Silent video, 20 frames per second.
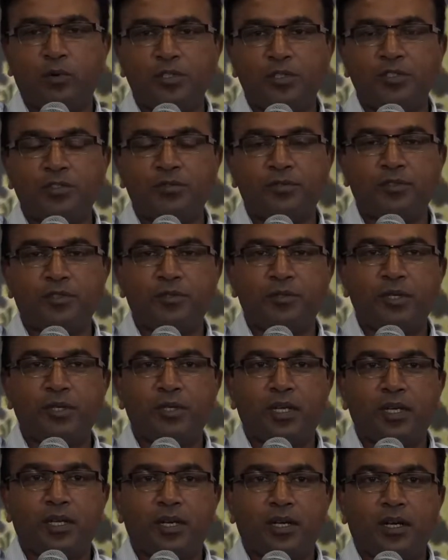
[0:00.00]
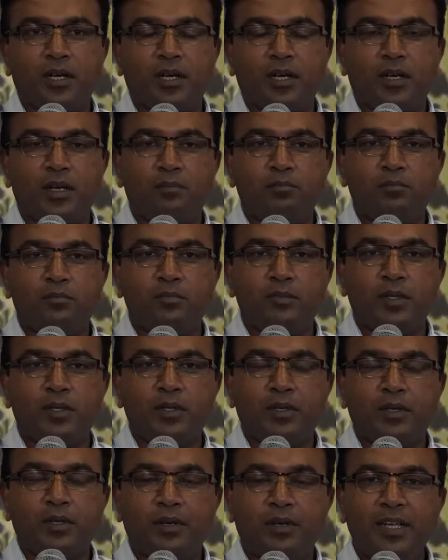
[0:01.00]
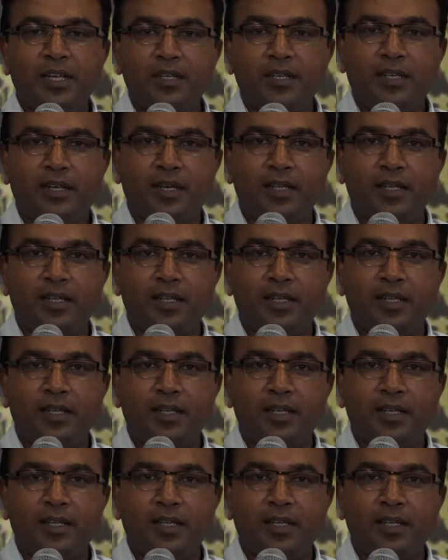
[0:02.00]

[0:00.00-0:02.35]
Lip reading: point of view really